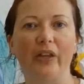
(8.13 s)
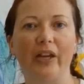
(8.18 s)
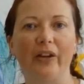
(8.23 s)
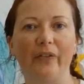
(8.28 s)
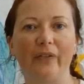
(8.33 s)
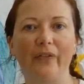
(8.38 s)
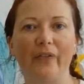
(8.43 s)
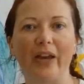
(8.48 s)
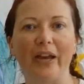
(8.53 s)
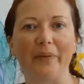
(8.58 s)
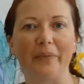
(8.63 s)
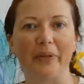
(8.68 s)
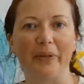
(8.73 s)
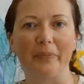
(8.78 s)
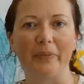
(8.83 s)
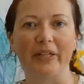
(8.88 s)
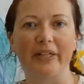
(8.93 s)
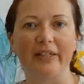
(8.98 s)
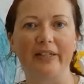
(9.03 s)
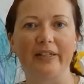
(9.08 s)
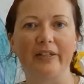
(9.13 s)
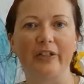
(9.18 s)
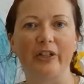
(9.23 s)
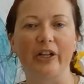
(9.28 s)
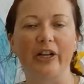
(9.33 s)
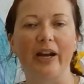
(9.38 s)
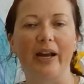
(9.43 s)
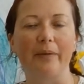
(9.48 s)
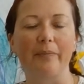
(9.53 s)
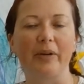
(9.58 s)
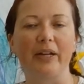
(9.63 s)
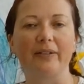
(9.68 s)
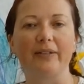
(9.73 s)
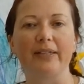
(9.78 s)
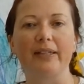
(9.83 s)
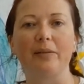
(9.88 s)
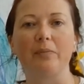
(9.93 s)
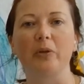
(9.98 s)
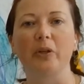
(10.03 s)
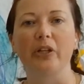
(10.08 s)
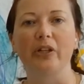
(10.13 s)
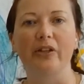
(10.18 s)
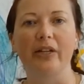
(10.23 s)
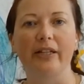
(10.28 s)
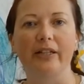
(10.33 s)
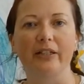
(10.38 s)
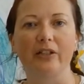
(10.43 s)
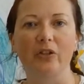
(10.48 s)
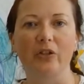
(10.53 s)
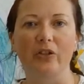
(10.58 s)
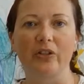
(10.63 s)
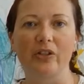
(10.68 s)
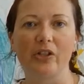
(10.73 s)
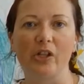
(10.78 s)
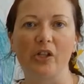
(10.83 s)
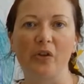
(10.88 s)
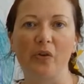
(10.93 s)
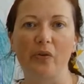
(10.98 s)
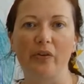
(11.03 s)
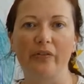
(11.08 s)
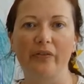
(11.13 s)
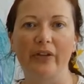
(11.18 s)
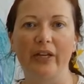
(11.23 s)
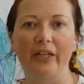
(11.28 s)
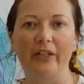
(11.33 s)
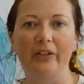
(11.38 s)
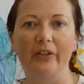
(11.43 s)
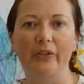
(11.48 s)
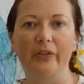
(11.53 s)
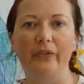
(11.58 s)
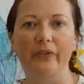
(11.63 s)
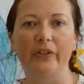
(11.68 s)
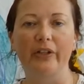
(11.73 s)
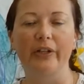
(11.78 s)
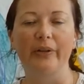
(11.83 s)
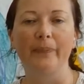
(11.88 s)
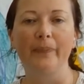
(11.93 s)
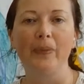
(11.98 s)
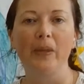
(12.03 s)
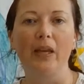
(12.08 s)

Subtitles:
and Family Minister at Mount Seymour United Church in North Vancouver.